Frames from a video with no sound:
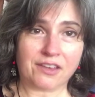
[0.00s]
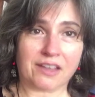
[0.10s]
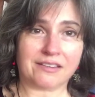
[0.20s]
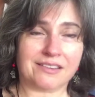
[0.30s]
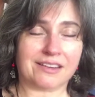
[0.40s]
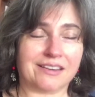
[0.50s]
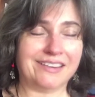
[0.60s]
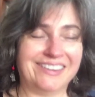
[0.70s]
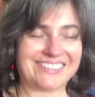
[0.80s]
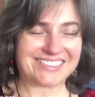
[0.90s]
and
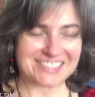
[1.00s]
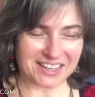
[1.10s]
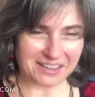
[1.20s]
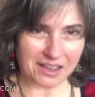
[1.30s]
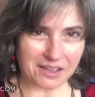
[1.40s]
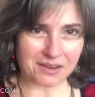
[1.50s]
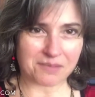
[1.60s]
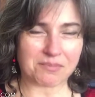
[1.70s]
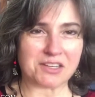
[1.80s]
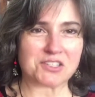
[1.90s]
because I
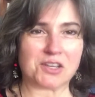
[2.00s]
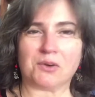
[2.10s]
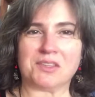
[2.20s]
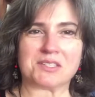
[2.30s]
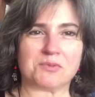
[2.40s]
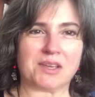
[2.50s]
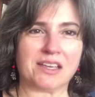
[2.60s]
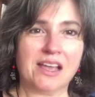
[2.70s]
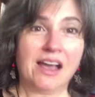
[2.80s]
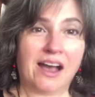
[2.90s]
on my show this
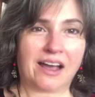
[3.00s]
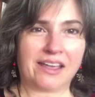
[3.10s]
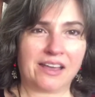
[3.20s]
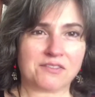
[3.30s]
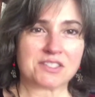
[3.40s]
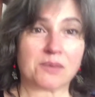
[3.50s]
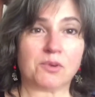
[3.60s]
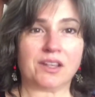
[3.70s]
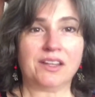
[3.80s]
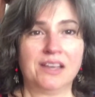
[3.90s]
week I have
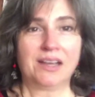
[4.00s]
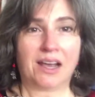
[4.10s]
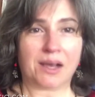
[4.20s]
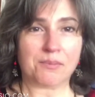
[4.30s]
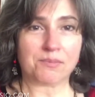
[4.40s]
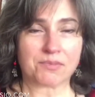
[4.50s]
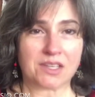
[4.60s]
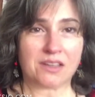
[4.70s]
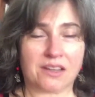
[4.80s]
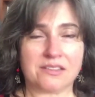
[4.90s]
someone,
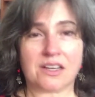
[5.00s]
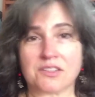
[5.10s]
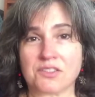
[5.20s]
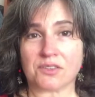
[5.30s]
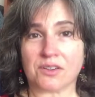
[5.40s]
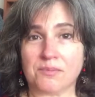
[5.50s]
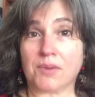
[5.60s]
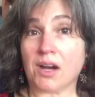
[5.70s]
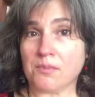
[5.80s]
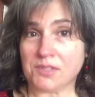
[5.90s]
Dr.
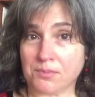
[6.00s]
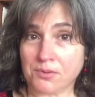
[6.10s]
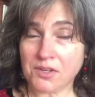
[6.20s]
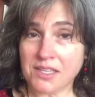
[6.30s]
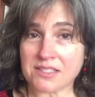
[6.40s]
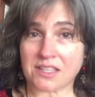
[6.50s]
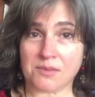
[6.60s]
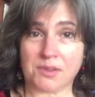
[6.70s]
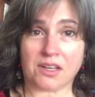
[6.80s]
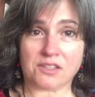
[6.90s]
Barb Dupree is going
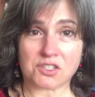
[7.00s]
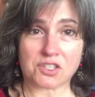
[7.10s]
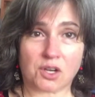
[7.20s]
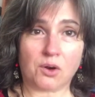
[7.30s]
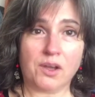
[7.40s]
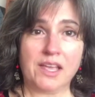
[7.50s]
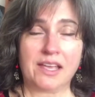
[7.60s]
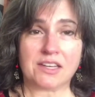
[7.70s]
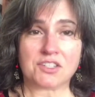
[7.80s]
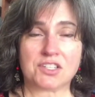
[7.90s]
to be on the show,
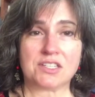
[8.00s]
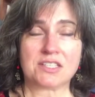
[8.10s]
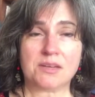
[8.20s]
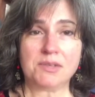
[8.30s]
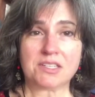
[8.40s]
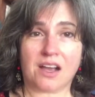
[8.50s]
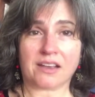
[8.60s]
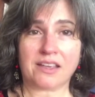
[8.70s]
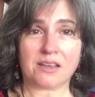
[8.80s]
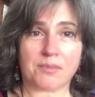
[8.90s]
and she's going to be
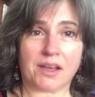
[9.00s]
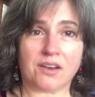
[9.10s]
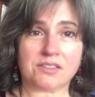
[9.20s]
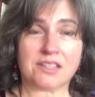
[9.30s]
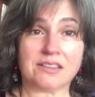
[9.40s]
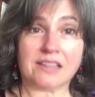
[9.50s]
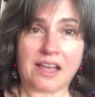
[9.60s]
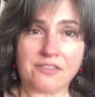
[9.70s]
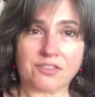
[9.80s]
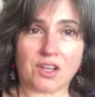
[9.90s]
talking about
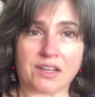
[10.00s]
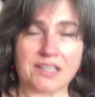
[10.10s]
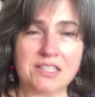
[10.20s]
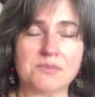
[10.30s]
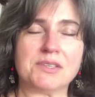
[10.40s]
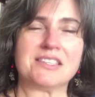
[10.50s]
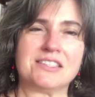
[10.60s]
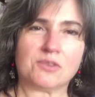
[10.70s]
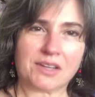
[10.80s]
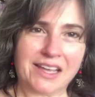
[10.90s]
lifelong intimacy,
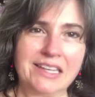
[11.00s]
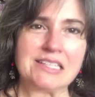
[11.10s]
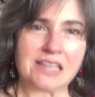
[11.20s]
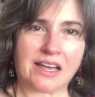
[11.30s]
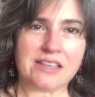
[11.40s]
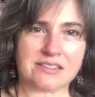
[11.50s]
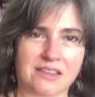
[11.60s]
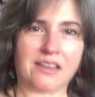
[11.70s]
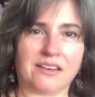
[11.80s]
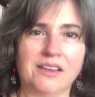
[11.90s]
so it kind of ties
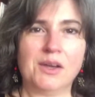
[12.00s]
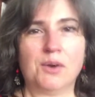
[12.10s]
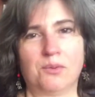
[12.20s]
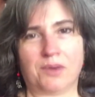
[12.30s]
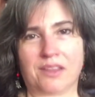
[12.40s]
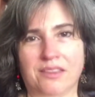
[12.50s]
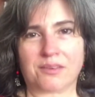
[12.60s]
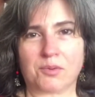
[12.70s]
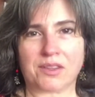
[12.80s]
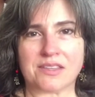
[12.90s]
in with
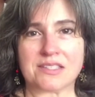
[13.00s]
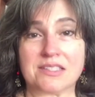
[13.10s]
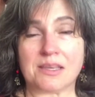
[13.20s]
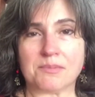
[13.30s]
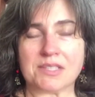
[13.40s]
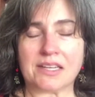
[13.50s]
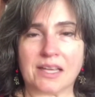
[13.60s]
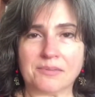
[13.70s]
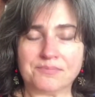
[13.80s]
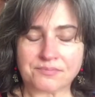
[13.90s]
this theme today.